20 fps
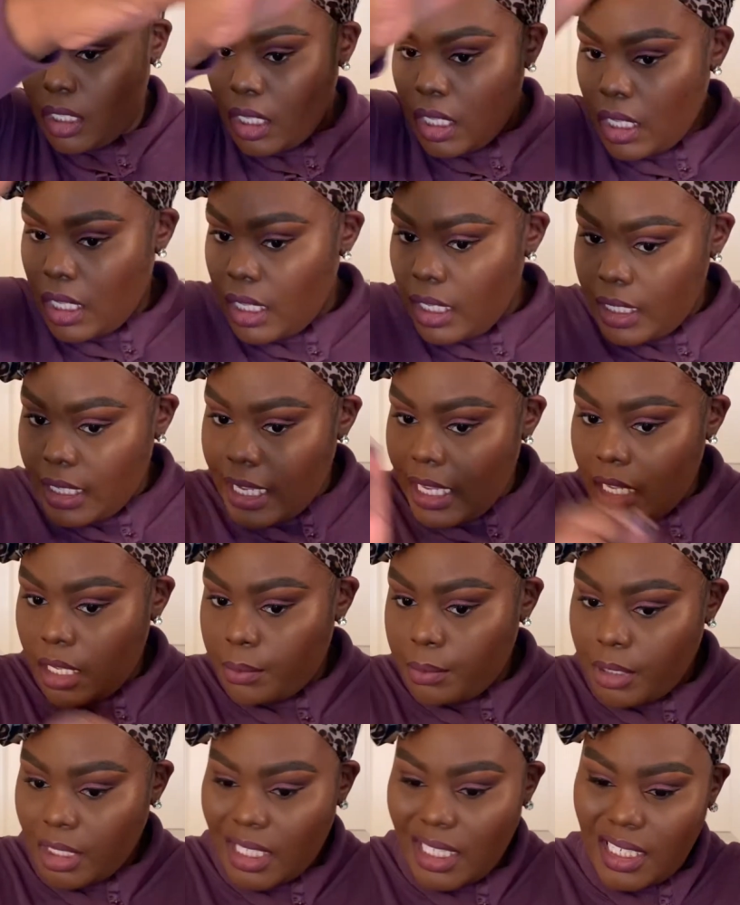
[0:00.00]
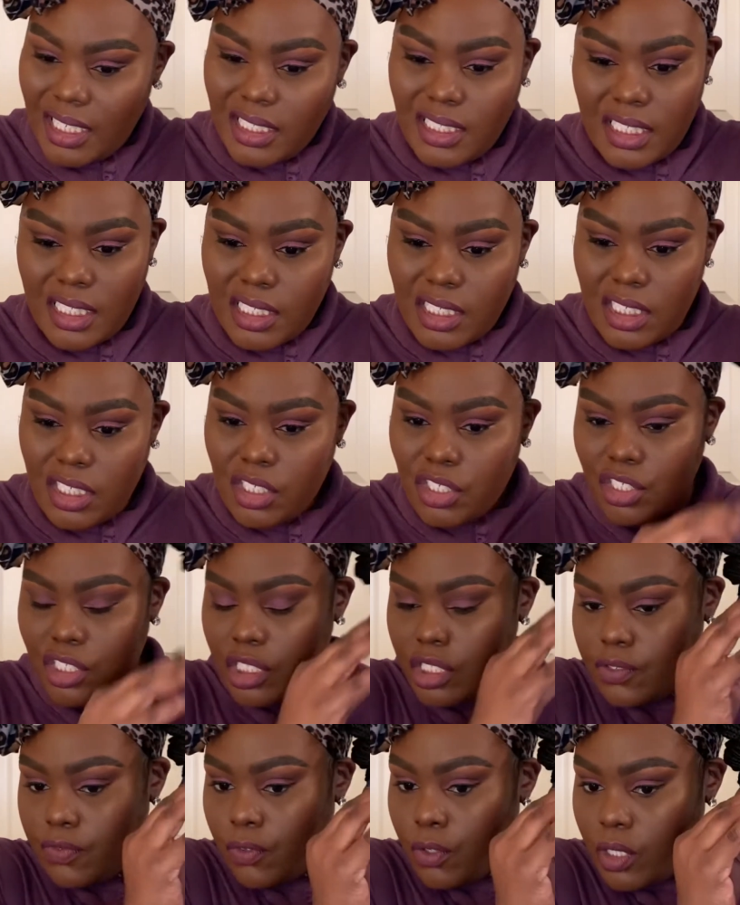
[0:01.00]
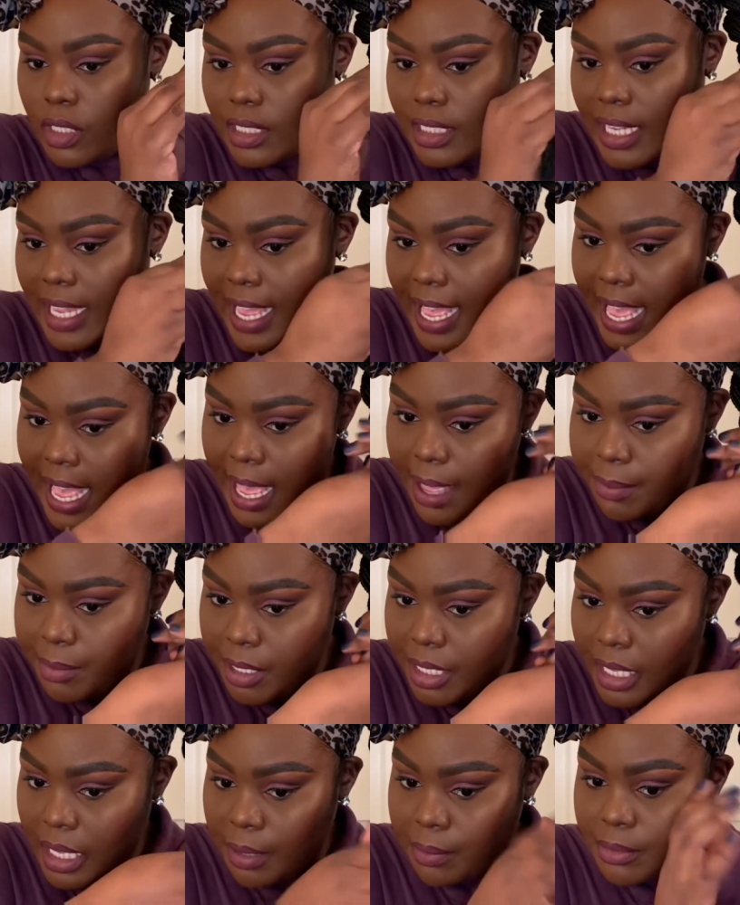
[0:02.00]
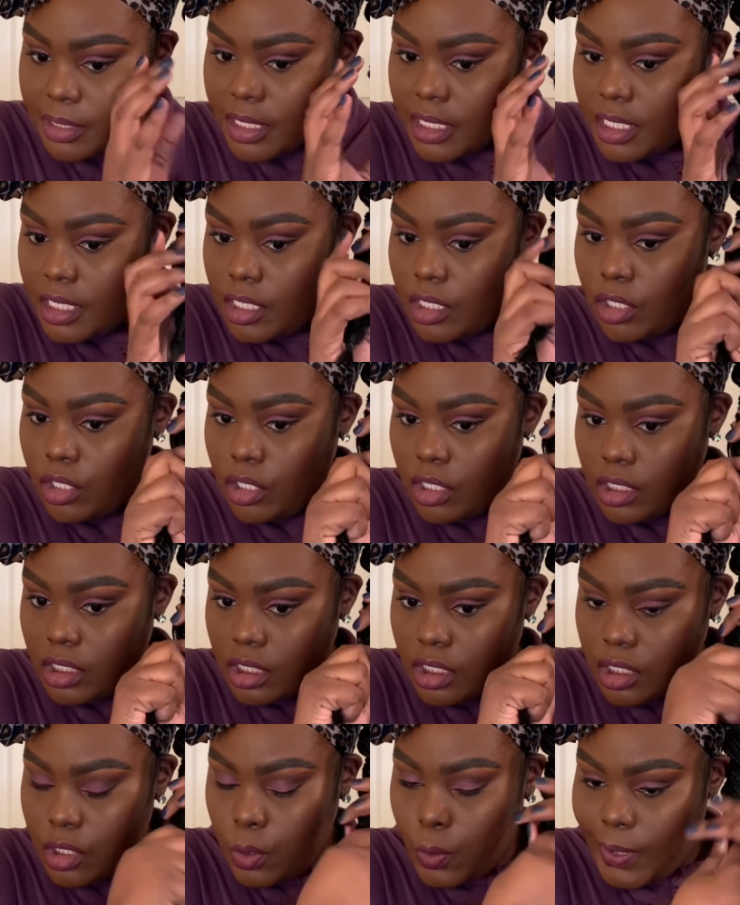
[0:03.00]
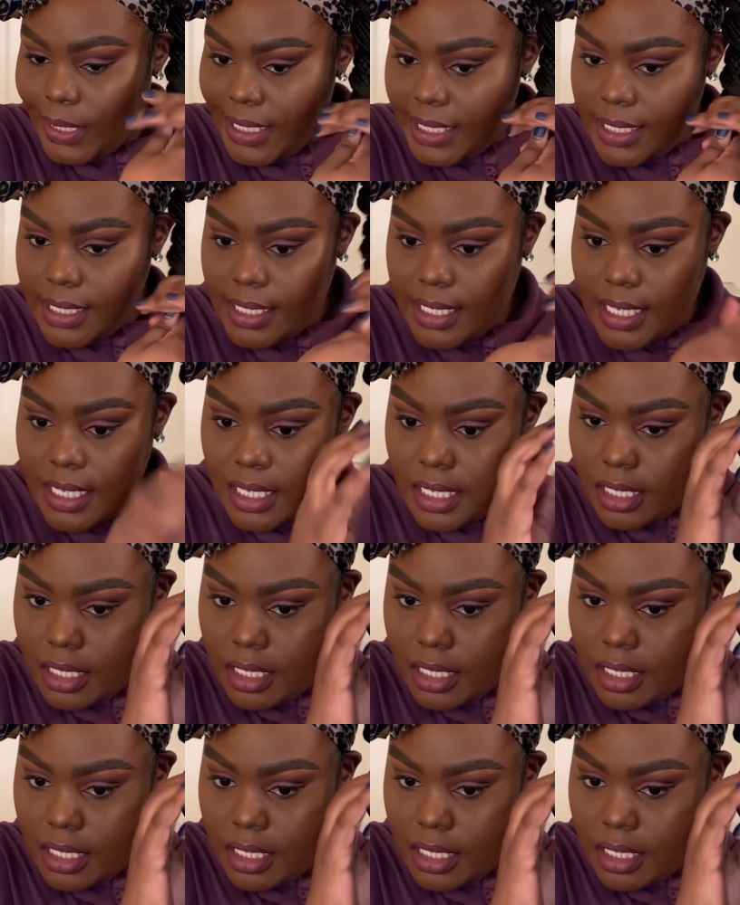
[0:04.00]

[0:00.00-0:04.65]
Now, because this is just force of habit, I'm still gonna twist it.